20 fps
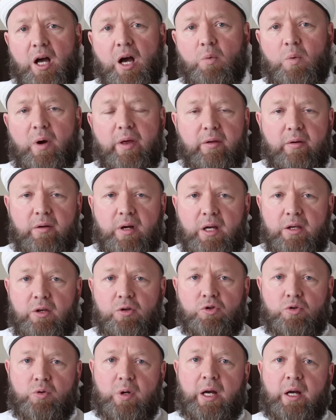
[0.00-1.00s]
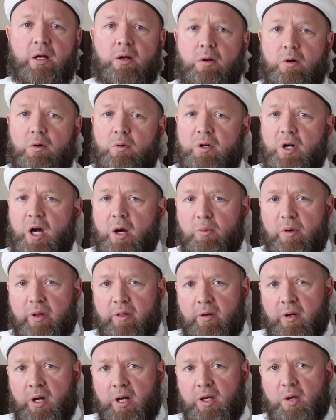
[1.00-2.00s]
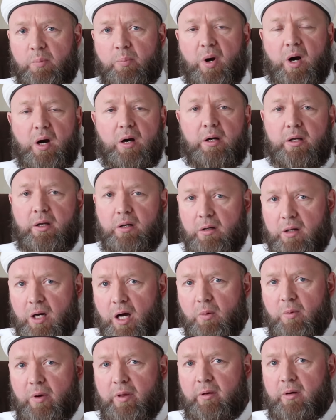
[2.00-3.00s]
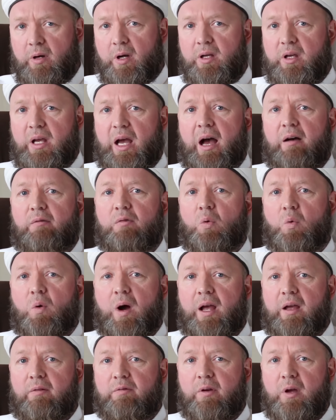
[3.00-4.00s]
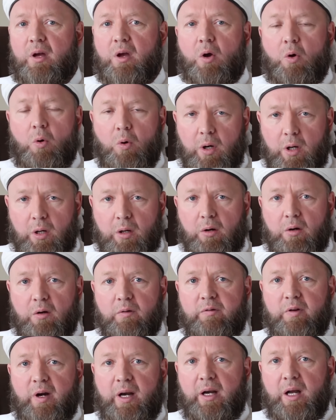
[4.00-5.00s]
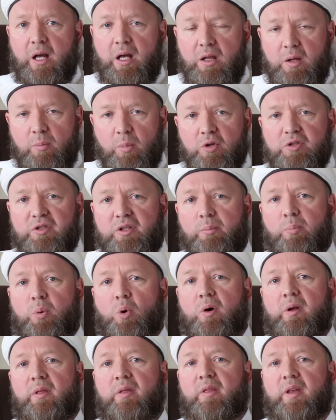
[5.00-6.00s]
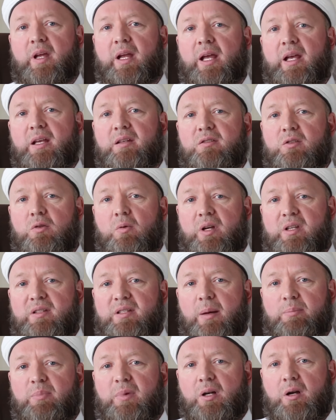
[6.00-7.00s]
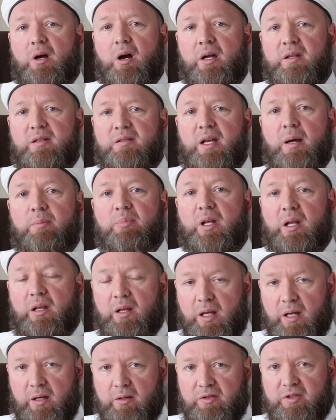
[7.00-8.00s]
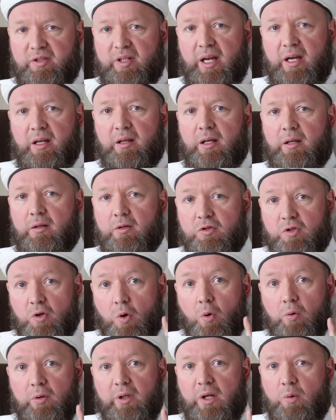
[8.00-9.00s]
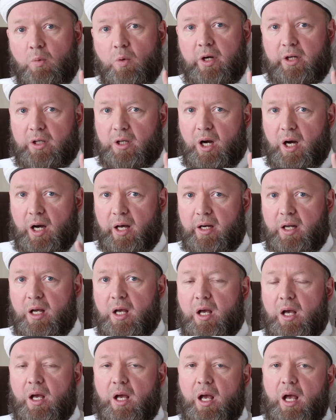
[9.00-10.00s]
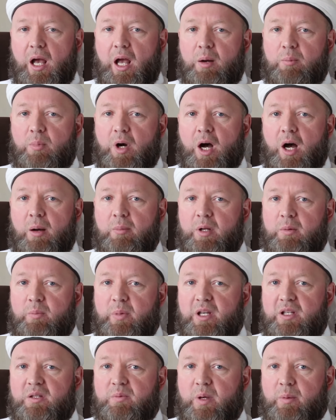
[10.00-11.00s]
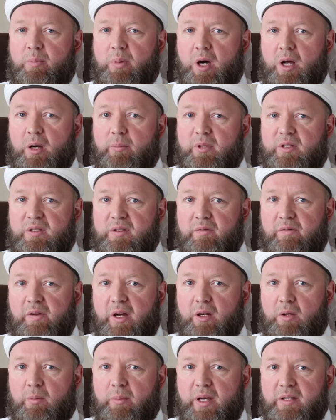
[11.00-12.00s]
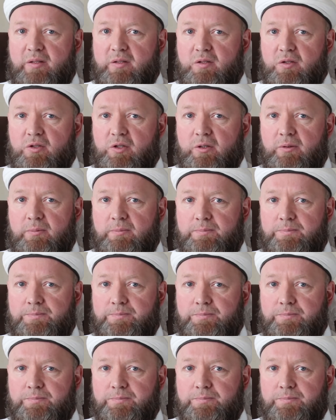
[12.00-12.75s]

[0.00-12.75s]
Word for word: Not whether or not you drink, or not whether or not you party, or not whether or not you have a wife or a girlfriend. The most important thing is to accept the concept and the understanding that there's only one God, and Muhammad, peace be upon him, is the final messenger.